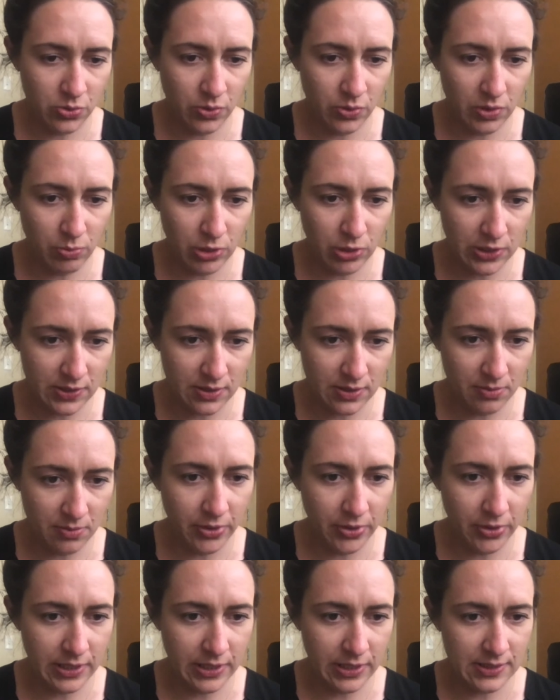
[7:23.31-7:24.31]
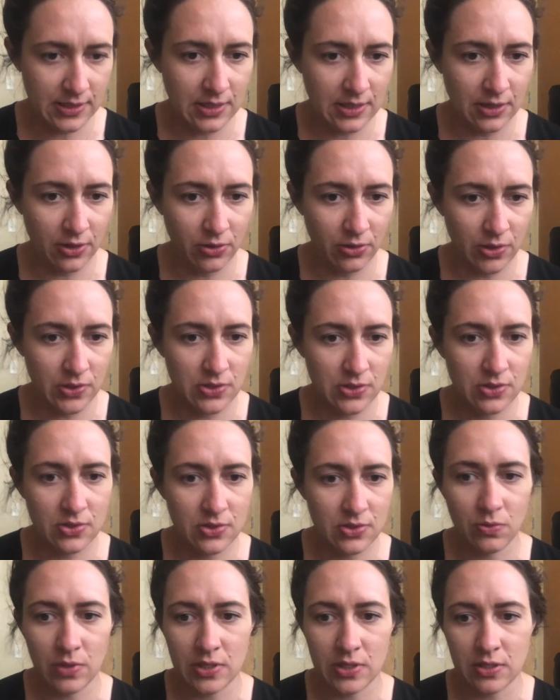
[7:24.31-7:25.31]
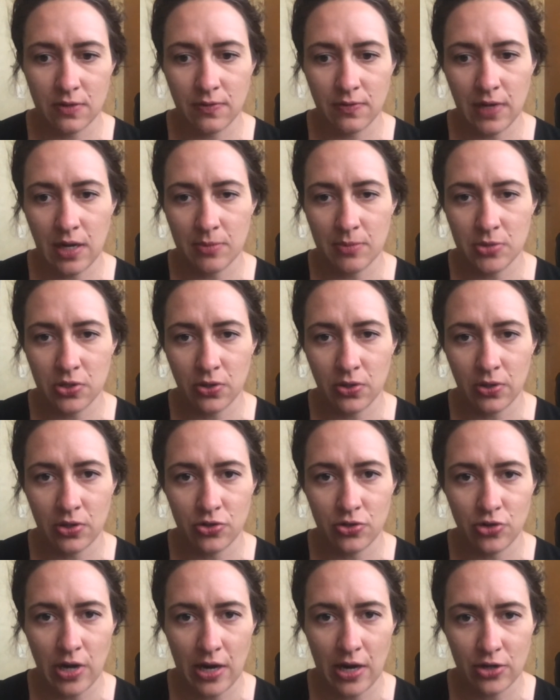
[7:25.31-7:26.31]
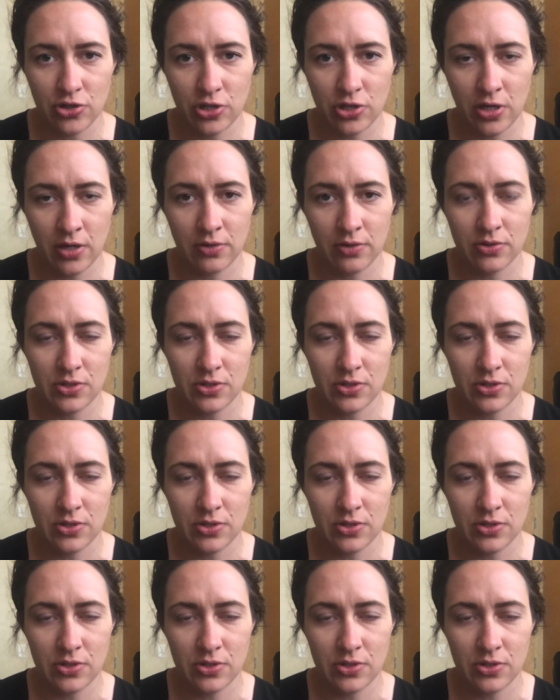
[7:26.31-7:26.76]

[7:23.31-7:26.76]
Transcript: With breast implants, it increases the risk of capsular contracture.